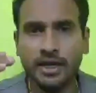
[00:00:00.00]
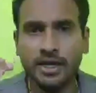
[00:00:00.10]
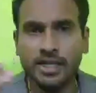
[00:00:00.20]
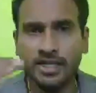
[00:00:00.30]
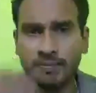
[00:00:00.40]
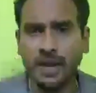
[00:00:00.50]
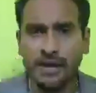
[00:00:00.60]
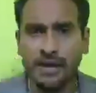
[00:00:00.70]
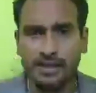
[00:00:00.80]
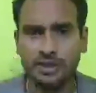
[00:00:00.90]
It is the
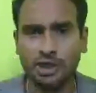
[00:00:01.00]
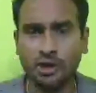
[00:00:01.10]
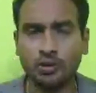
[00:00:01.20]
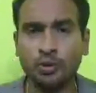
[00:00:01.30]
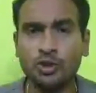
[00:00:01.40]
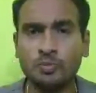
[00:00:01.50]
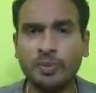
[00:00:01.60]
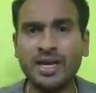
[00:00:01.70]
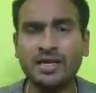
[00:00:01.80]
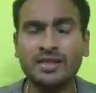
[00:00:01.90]
parents who
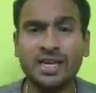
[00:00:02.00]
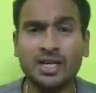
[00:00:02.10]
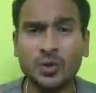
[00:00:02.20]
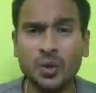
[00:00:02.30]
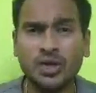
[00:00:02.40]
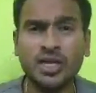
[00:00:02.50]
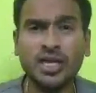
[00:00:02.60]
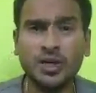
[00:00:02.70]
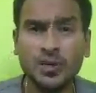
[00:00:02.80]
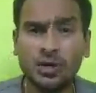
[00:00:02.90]
spent their
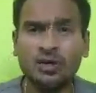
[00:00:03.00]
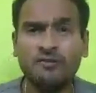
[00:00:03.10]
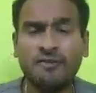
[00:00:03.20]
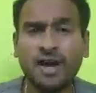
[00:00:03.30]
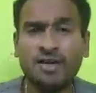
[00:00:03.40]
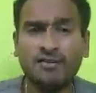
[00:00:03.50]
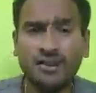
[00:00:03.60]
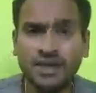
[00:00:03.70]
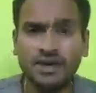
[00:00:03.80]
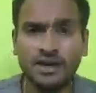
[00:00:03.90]
20, 25
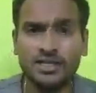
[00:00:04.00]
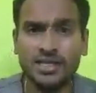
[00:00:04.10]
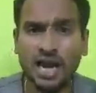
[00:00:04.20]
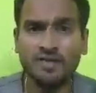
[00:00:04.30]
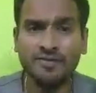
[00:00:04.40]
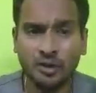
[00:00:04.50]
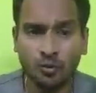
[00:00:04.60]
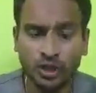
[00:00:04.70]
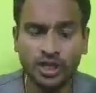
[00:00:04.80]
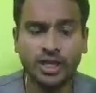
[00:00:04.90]
years after
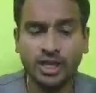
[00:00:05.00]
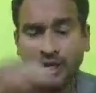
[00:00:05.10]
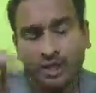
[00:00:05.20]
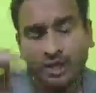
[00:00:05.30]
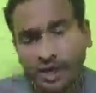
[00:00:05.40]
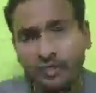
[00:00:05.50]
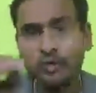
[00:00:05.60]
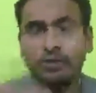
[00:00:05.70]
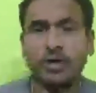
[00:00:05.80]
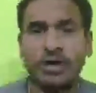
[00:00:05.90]
we come
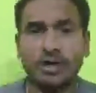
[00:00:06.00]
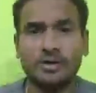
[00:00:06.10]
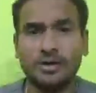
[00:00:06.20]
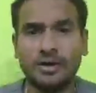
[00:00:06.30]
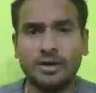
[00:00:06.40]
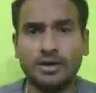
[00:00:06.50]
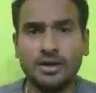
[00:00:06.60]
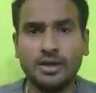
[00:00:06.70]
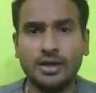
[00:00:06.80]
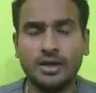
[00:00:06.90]
to the earth.
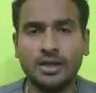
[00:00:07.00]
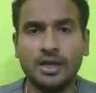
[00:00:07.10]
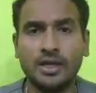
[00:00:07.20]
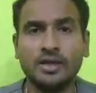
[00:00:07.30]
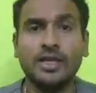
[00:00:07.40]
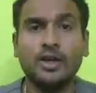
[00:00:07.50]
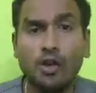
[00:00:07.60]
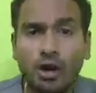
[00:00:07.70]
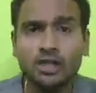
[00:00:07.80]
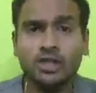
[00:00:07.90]
They
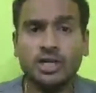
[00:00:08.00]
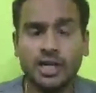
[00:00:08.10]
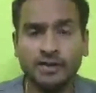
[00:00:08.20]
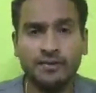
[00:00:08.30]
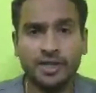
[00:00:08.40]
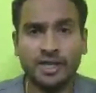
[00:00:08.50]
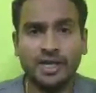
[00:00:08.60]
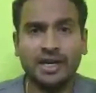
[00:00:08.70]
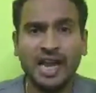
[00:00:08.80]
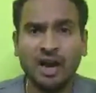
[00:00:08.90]
nurtured
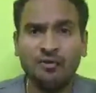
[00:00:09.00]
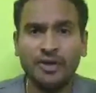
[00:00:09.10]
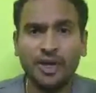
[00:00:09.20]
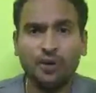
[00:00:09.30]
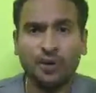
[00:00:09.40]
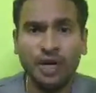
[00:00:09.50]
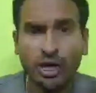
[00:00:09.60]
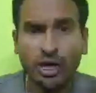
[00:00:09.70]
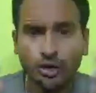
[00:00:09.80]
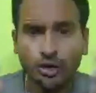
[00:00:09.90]
everything. And now,
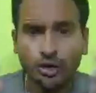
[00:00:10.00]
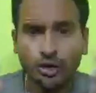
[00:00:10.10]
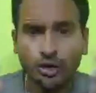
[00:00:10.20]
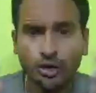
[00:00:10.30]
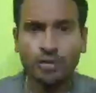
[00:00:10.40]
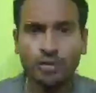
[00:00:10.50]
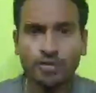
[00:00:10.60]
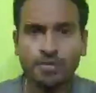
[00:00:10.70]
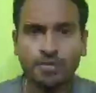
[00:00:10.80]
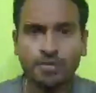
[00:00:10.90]
when we are on a
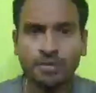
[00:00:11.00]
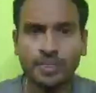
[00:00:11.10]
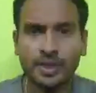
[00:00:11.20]
job